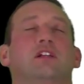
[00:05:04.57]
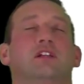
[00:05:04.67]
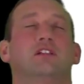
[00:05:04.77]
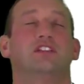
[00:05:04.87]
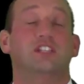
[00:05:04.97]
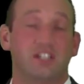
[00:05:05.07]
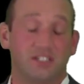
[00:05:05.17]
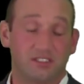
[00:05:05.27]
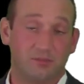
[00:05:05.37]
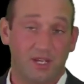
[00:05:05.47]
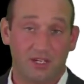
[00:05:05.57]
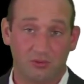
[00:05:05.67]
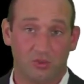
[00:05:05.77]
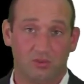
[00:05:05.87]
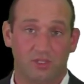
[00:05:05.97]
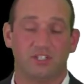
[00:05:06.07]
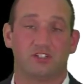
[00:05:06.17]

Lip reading: the NHTSA manual in